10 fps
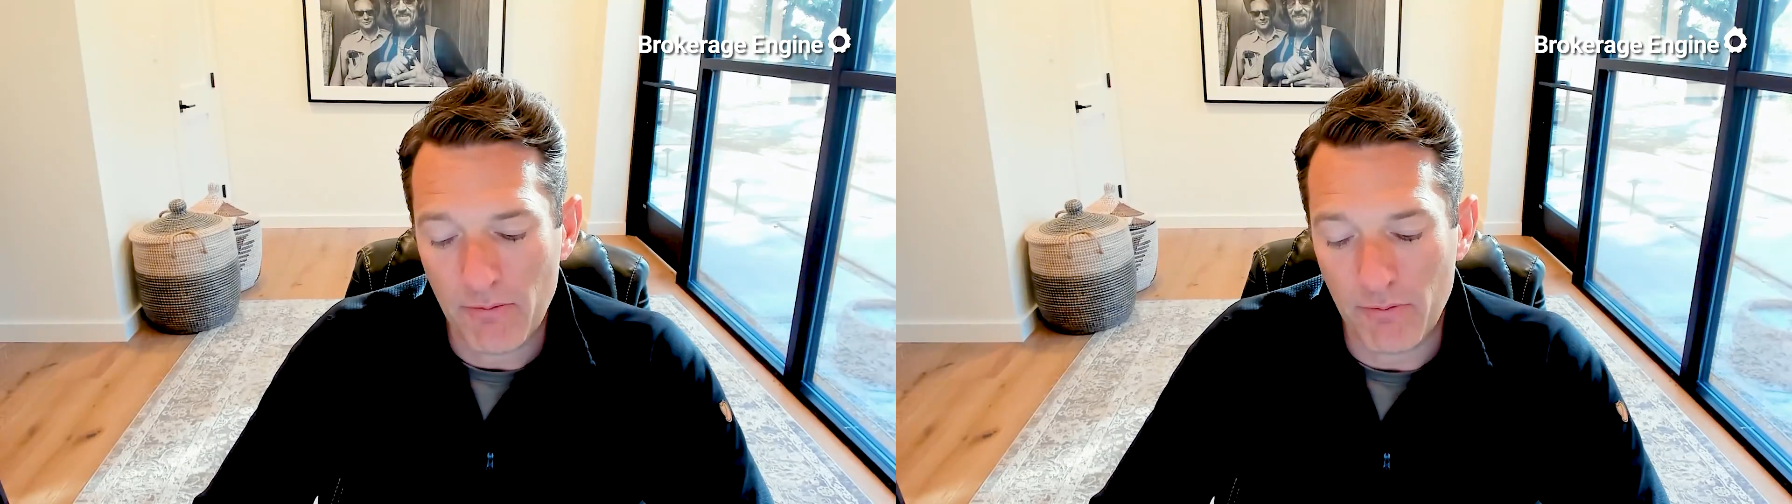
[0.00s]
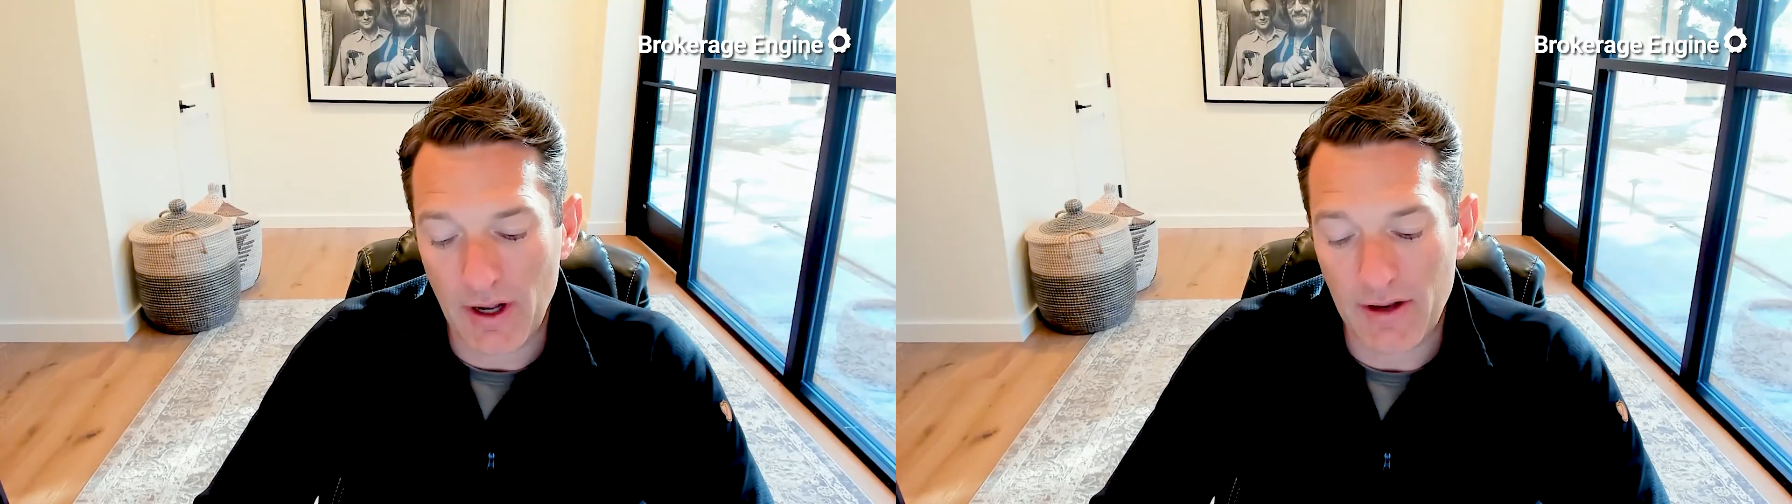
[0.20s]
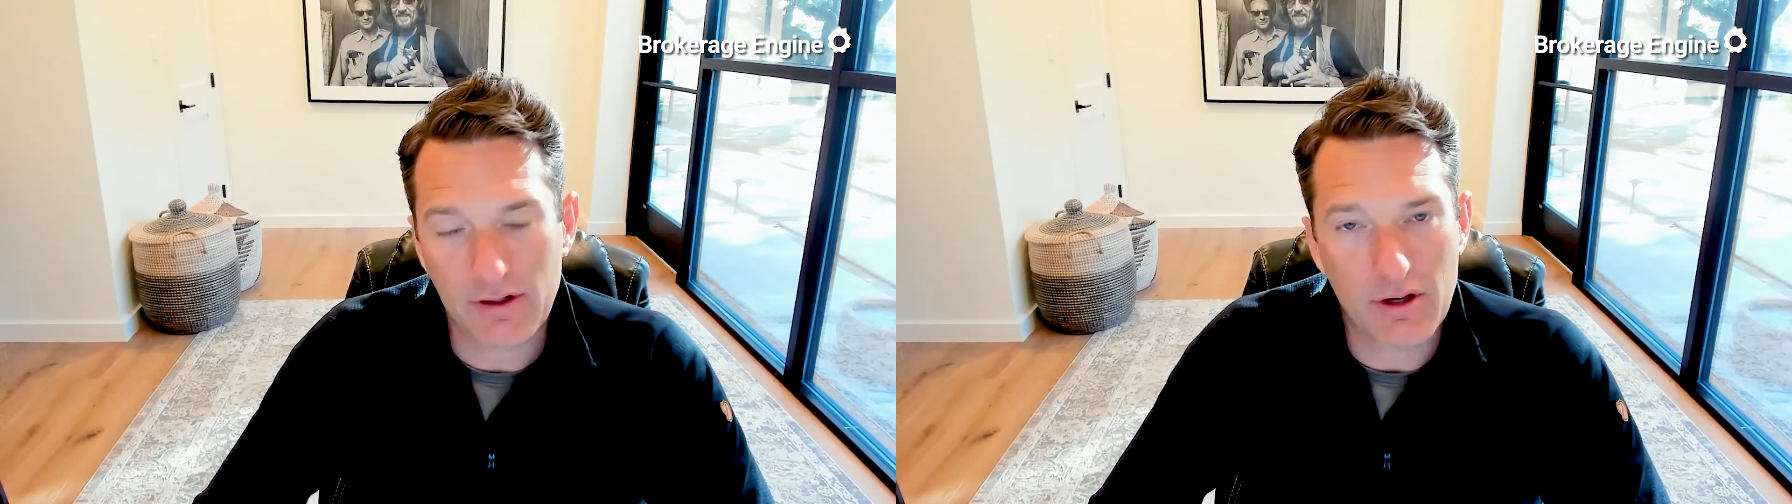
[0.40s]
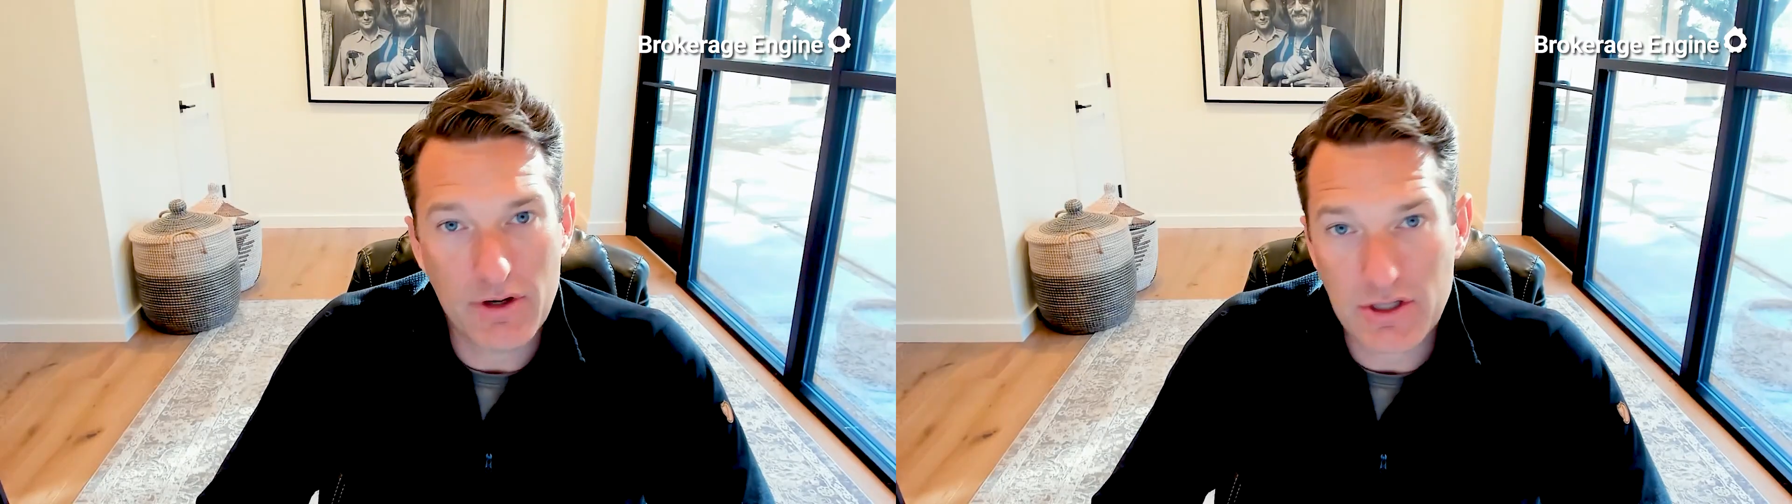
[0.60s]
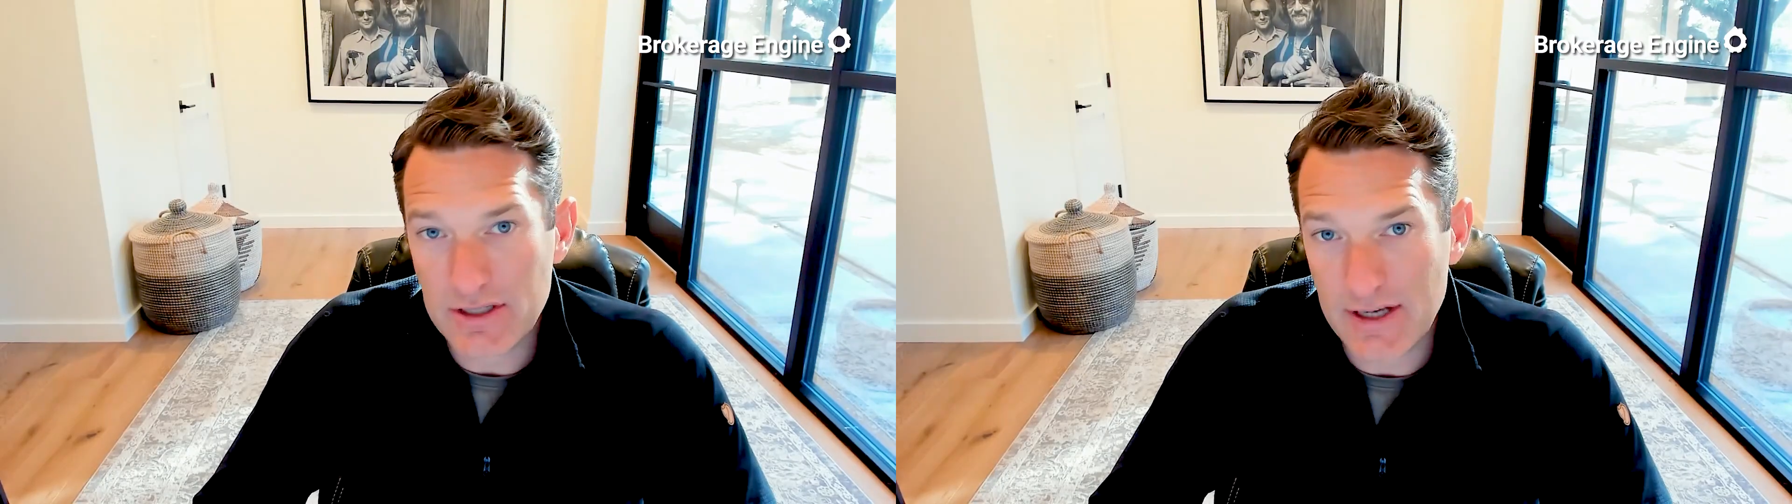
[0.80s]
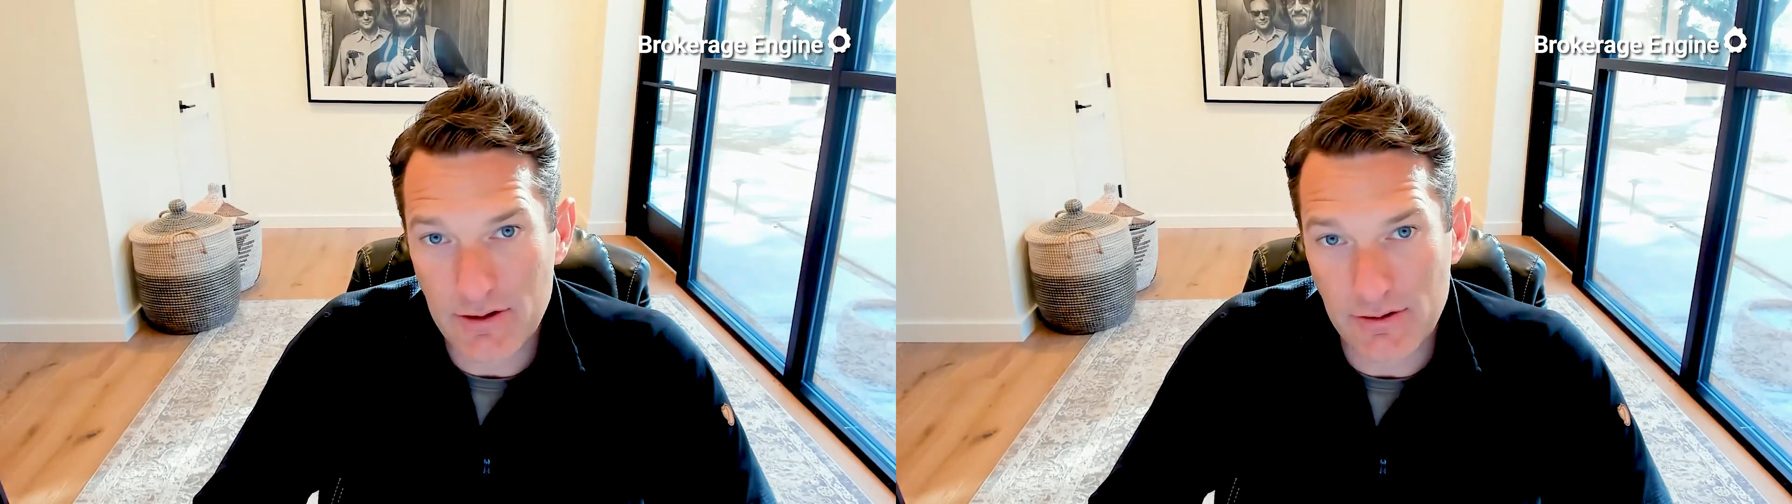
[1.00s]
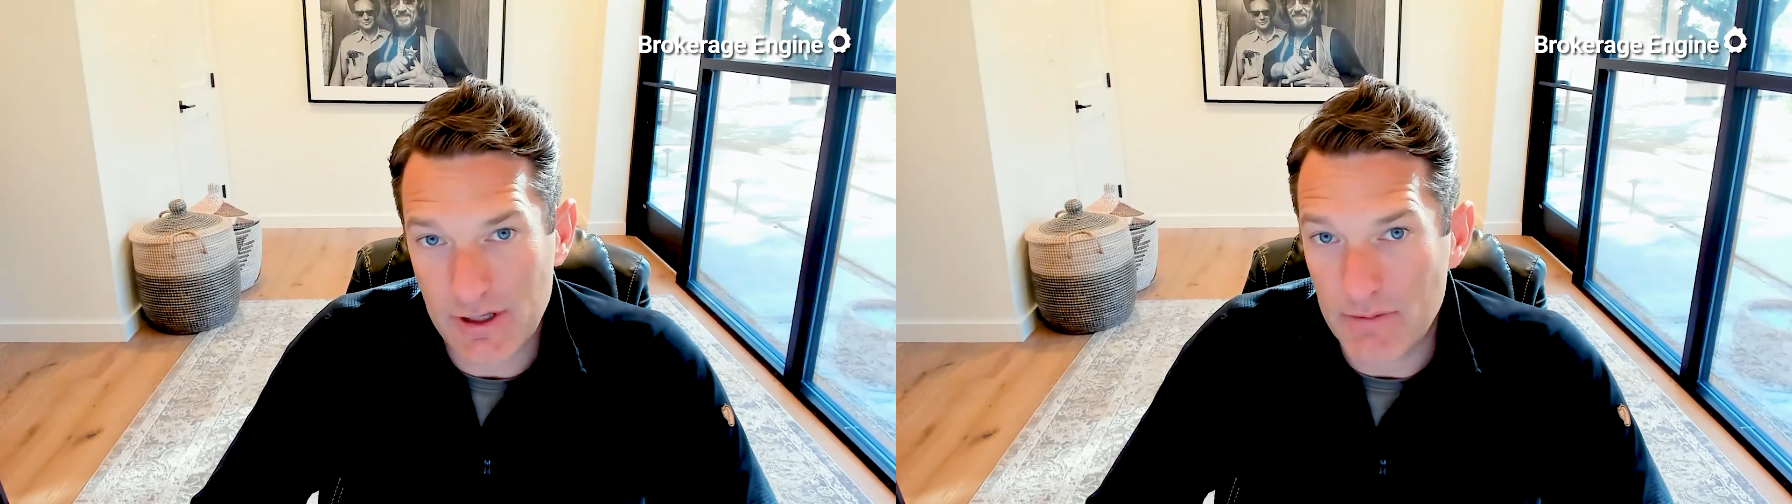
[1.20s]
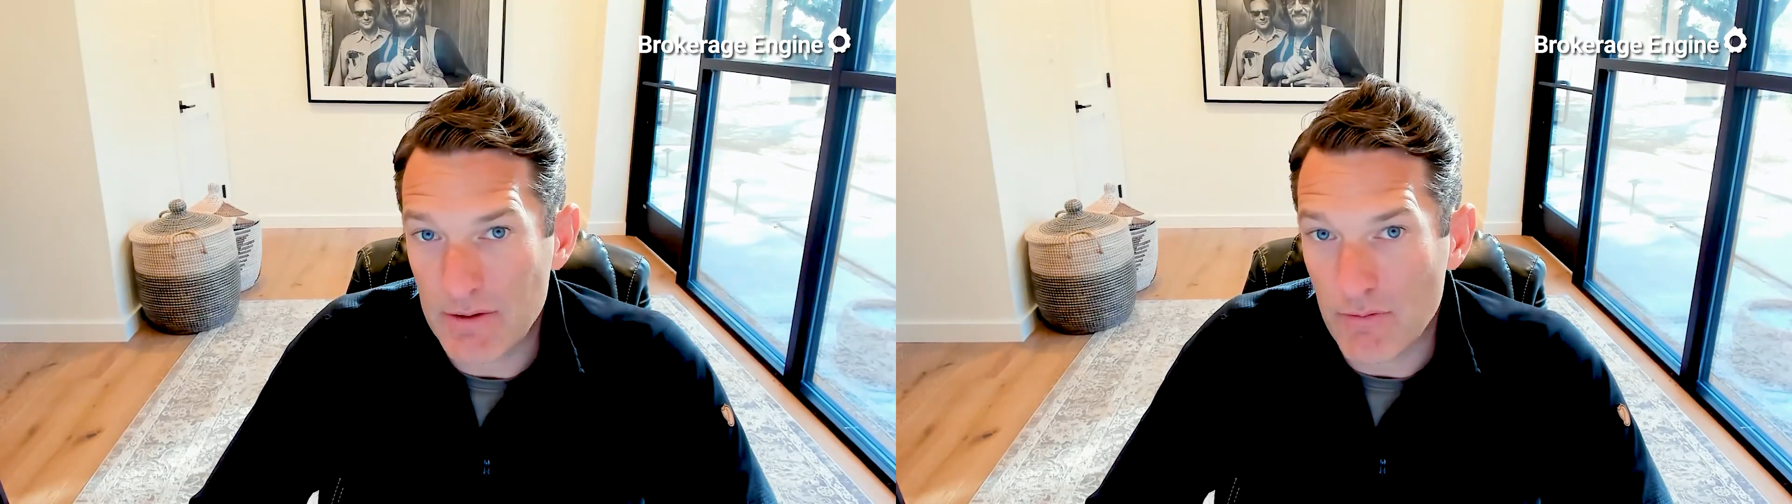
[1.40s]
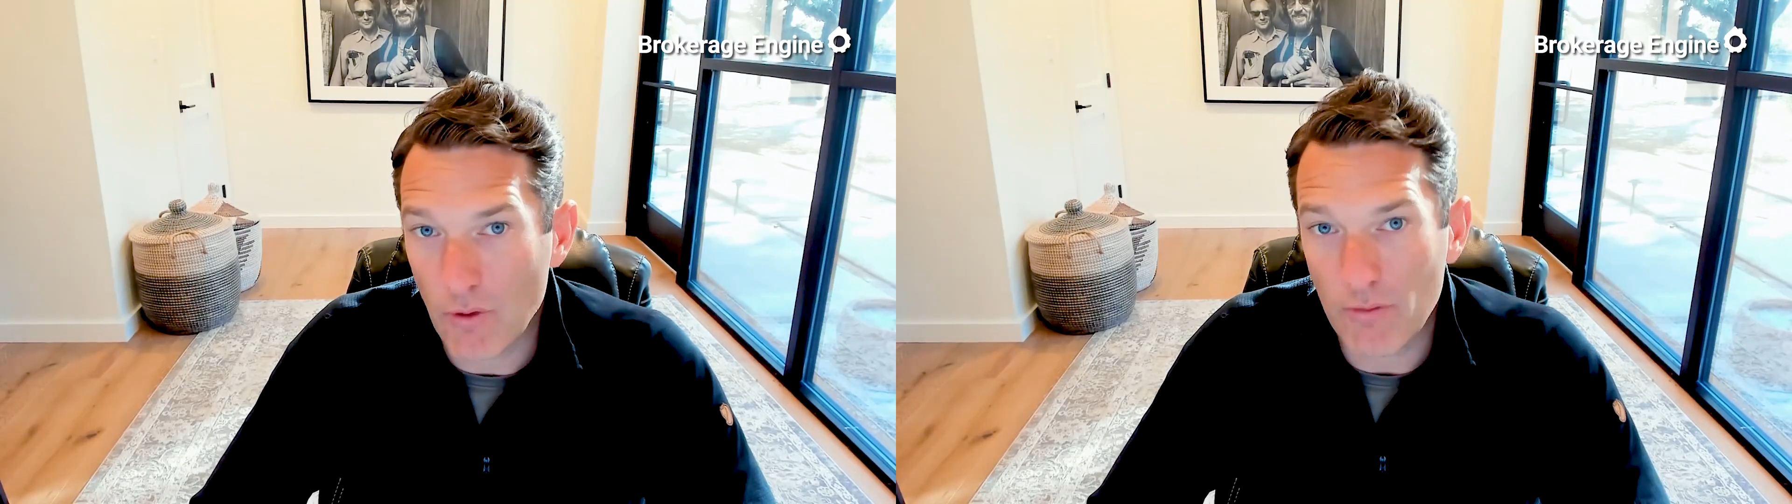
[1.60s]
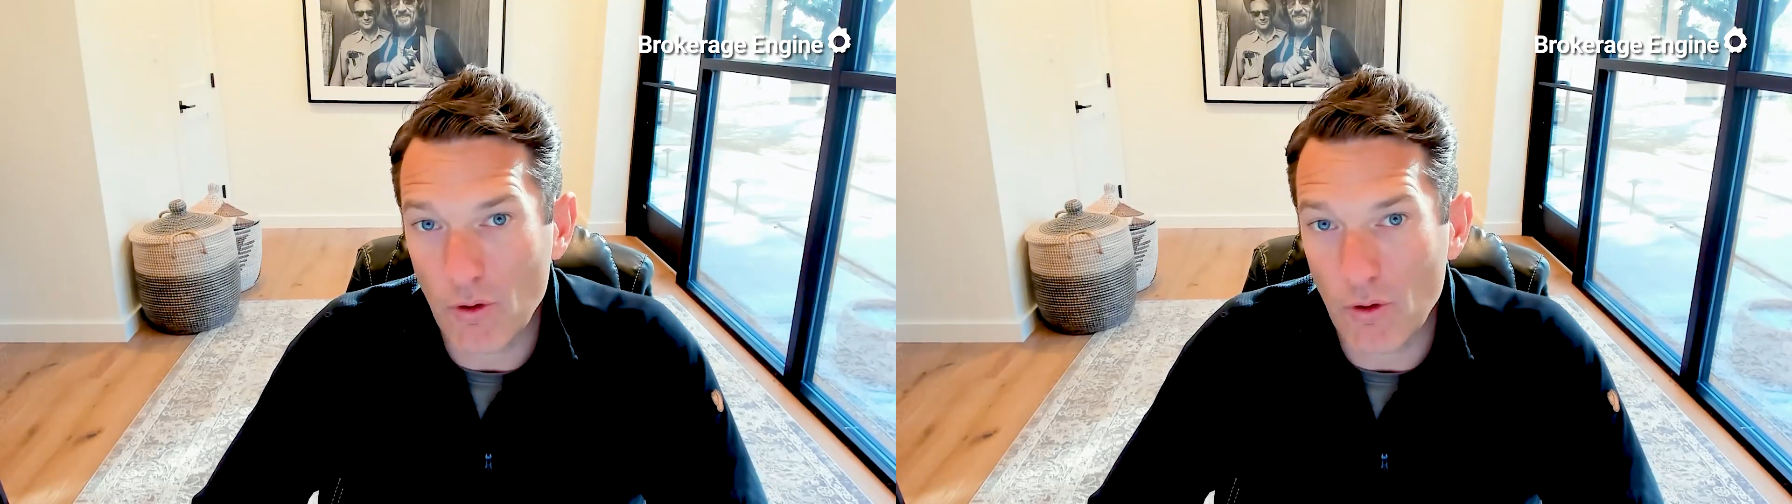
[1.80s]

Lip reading: But commission schedules can be more and